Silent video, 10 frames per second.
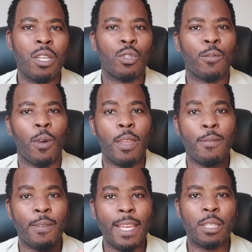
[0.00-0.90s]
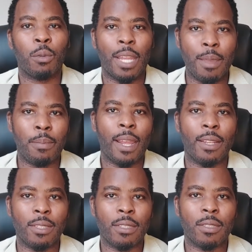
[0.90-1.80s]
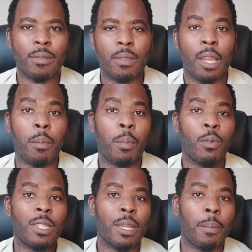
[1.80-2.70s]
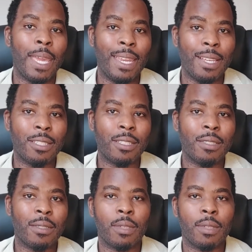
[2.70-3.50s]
So for inflatable implants, they can be put in the penis,